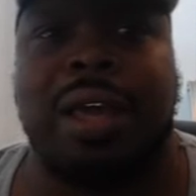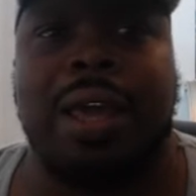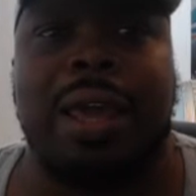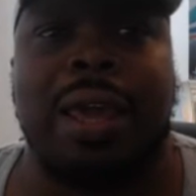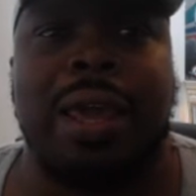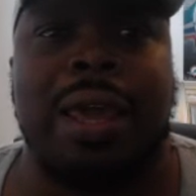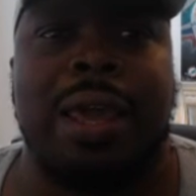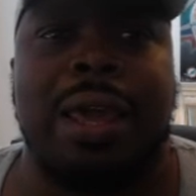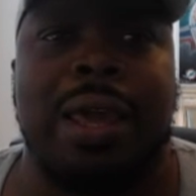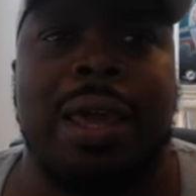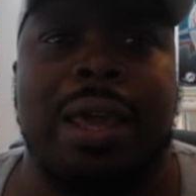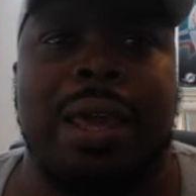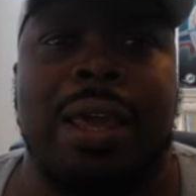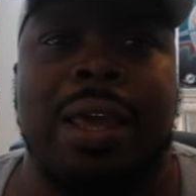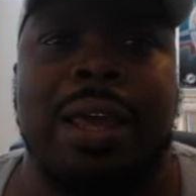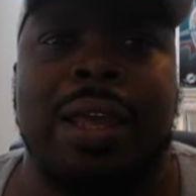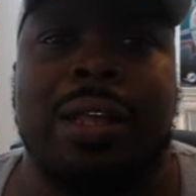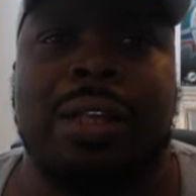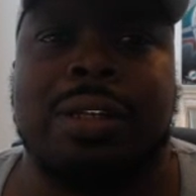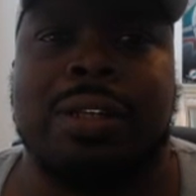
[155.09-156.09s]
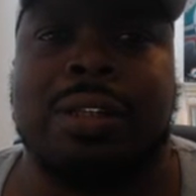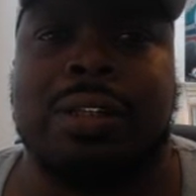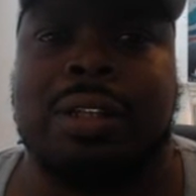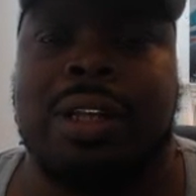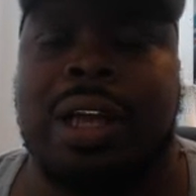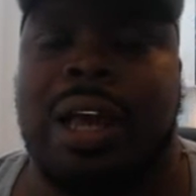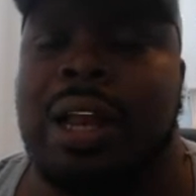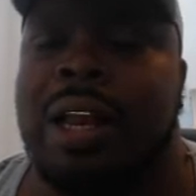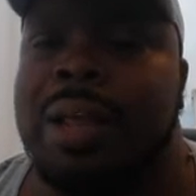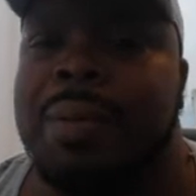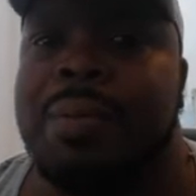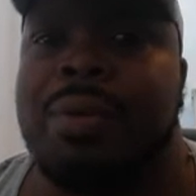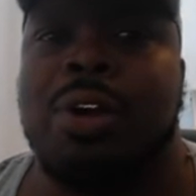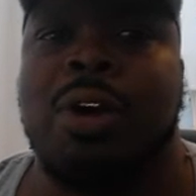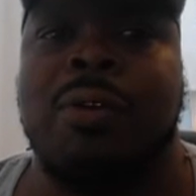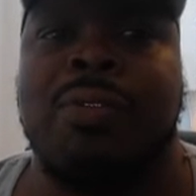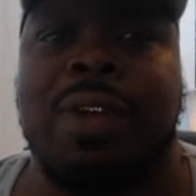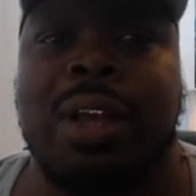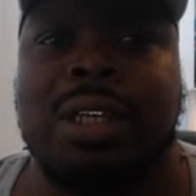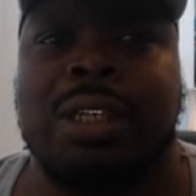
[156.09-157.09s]
And y'all let me
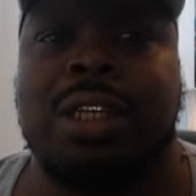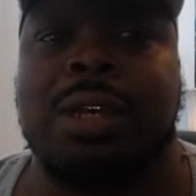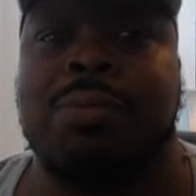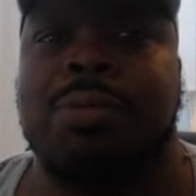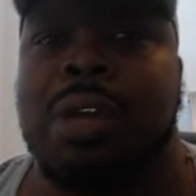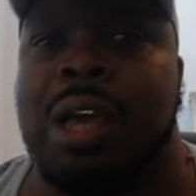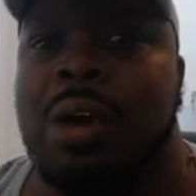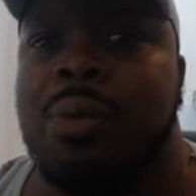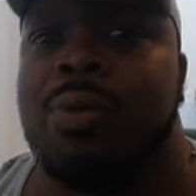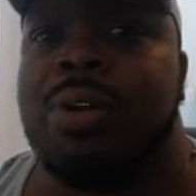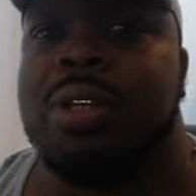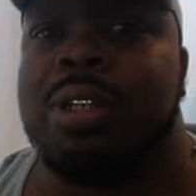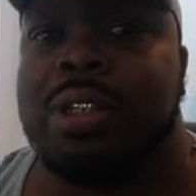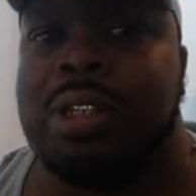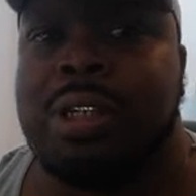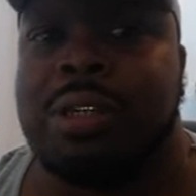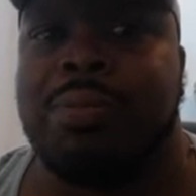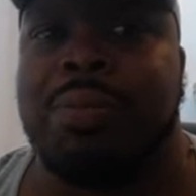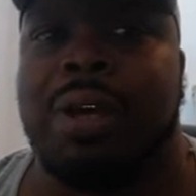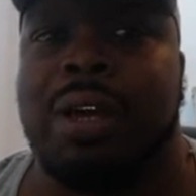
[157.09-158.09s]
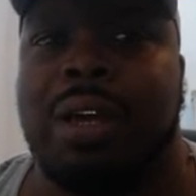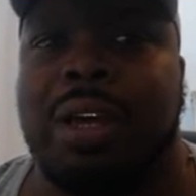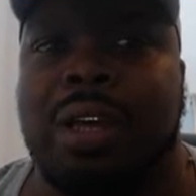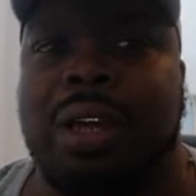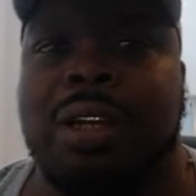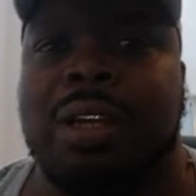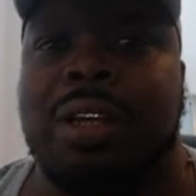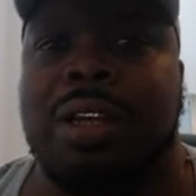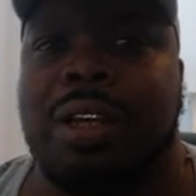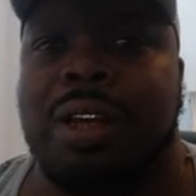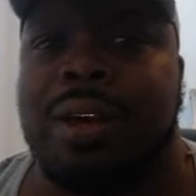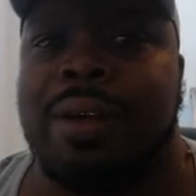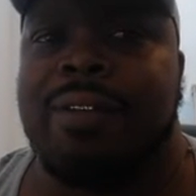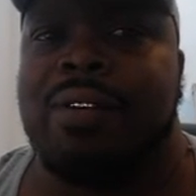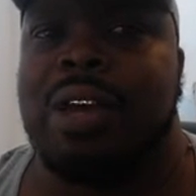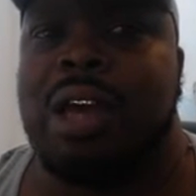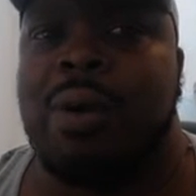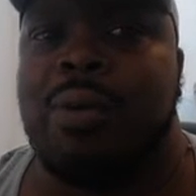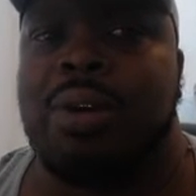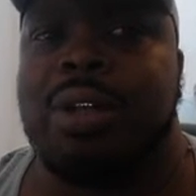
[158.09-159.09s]
know if that's something y'all want to see, man.
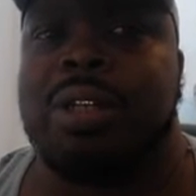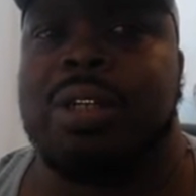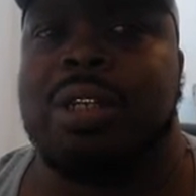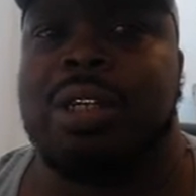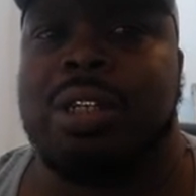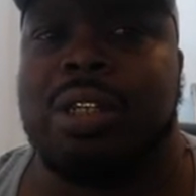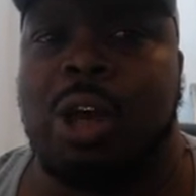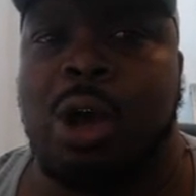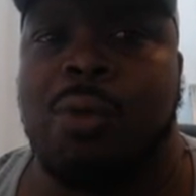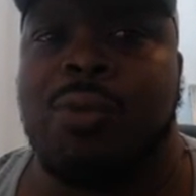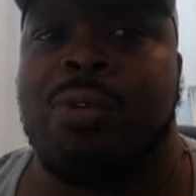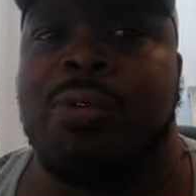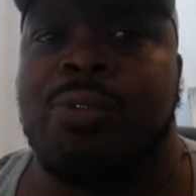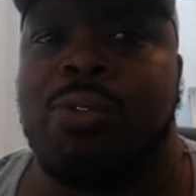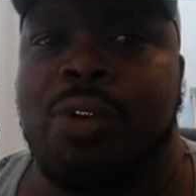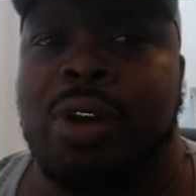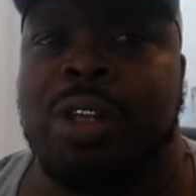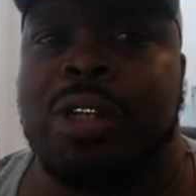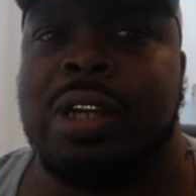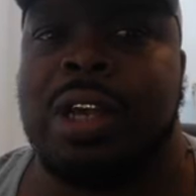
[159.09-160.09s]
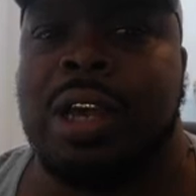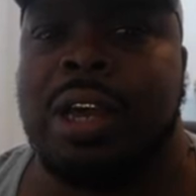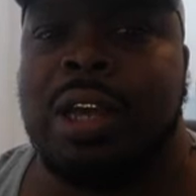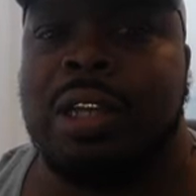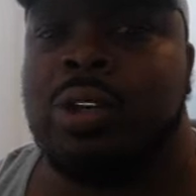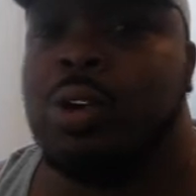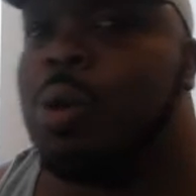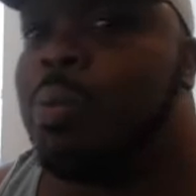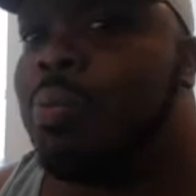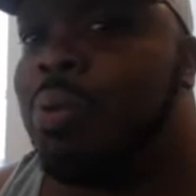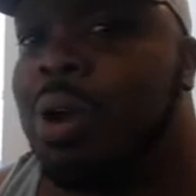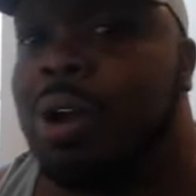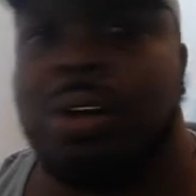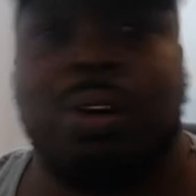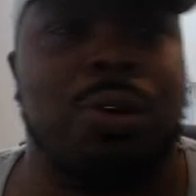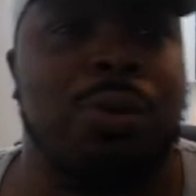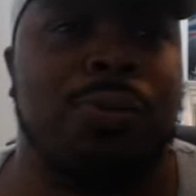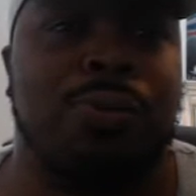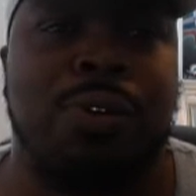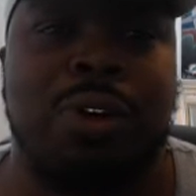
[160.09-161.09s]
Y'all want to see a Dolphins franchise or a
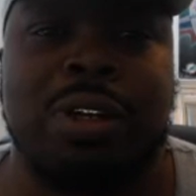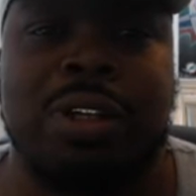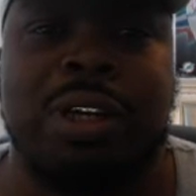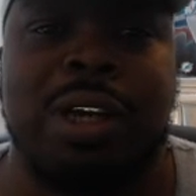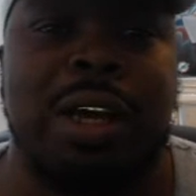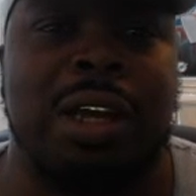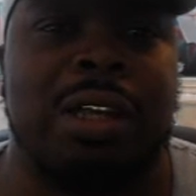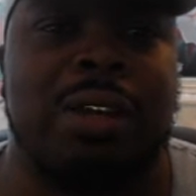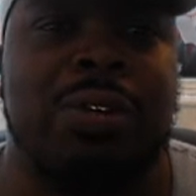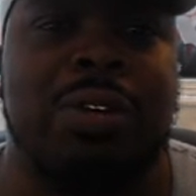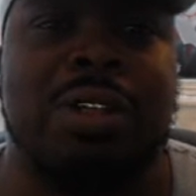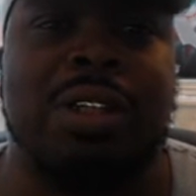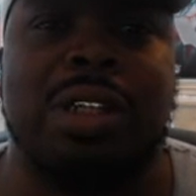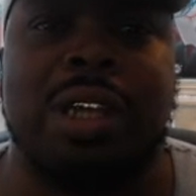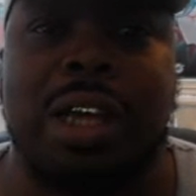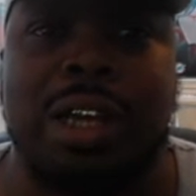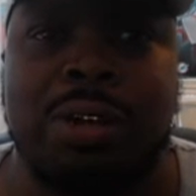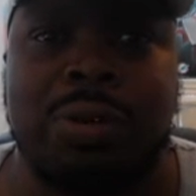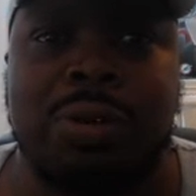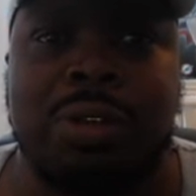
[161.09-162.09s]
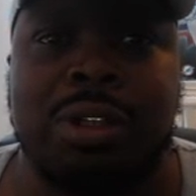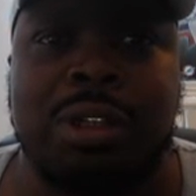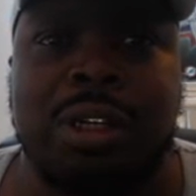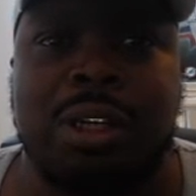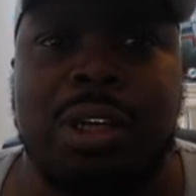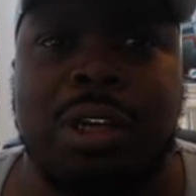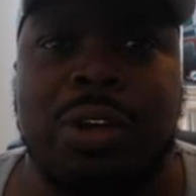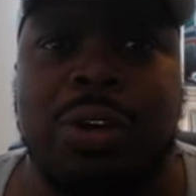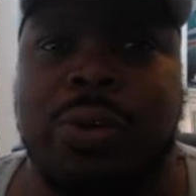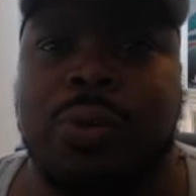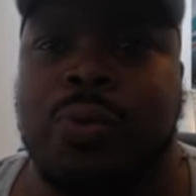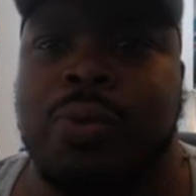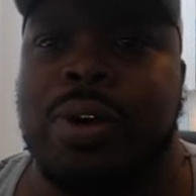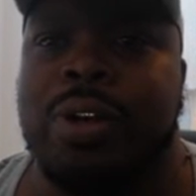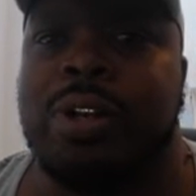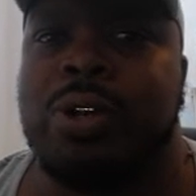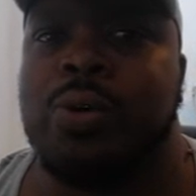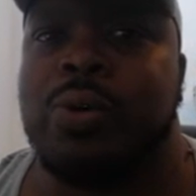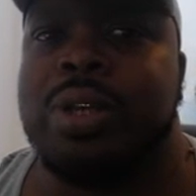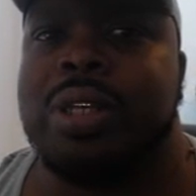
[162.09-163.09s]
Broncos franchise on the channel.
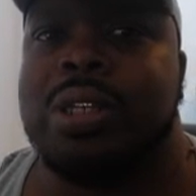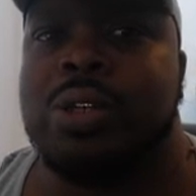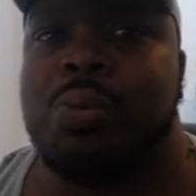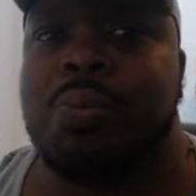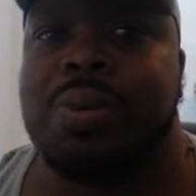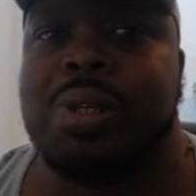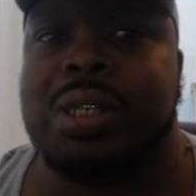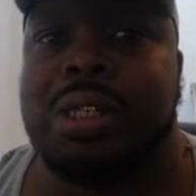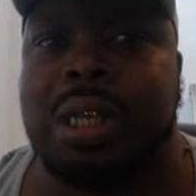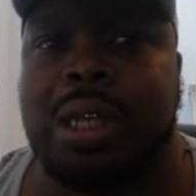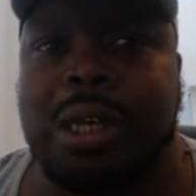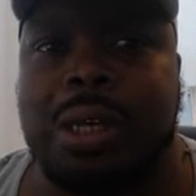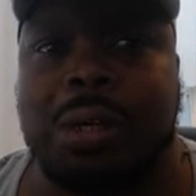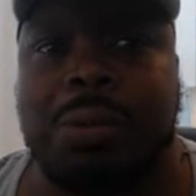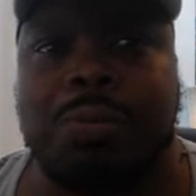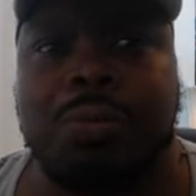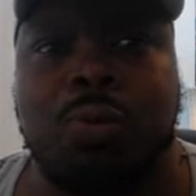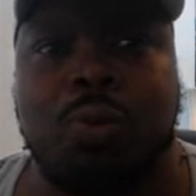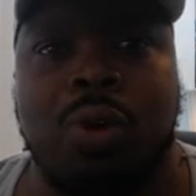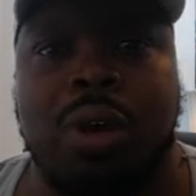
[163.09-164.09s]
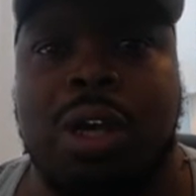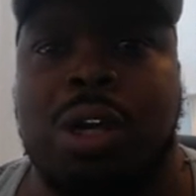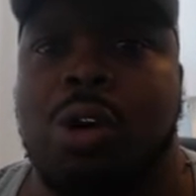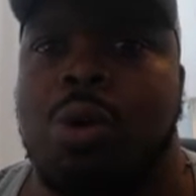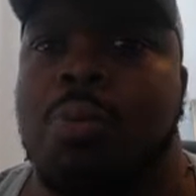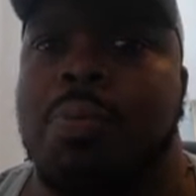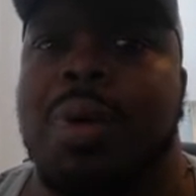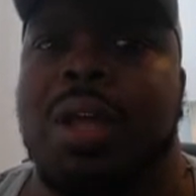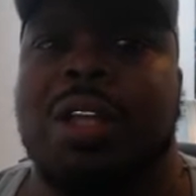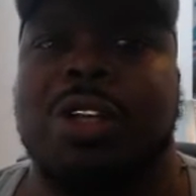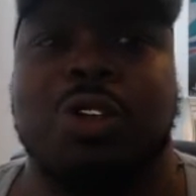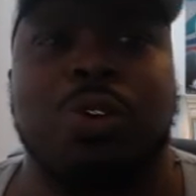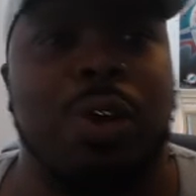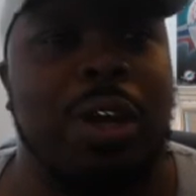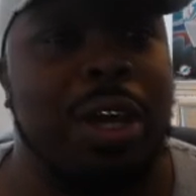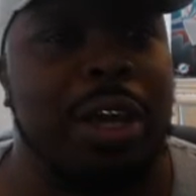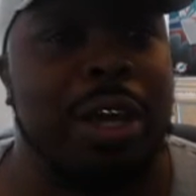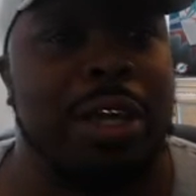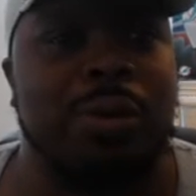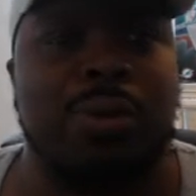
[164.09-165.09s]
We'll do a Super Sim. We'll go make
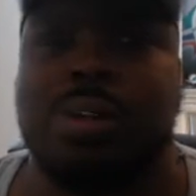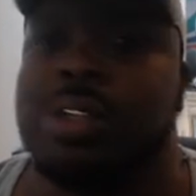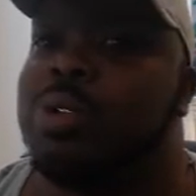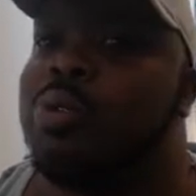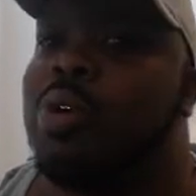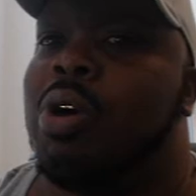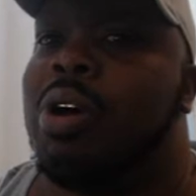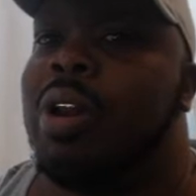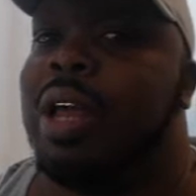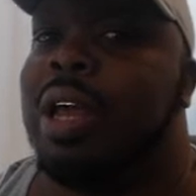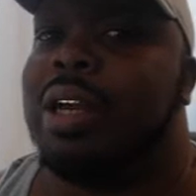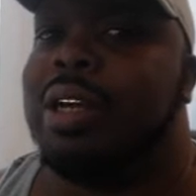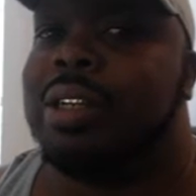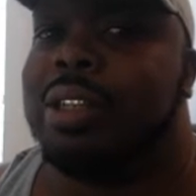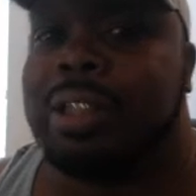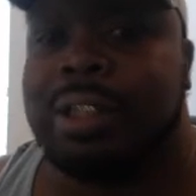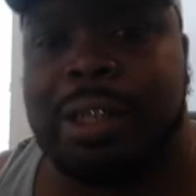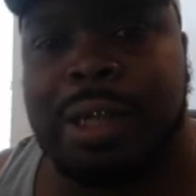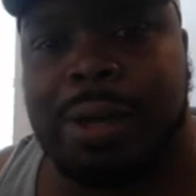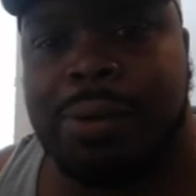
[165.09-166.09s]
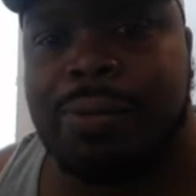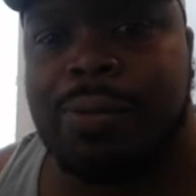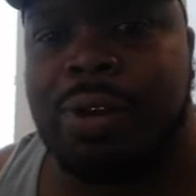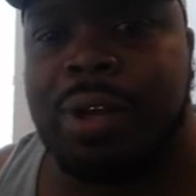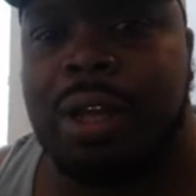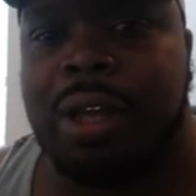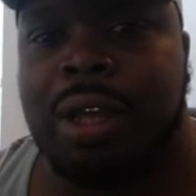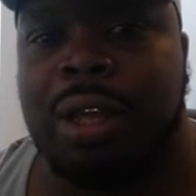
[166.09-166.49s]
trades. We'll do all that good stuff.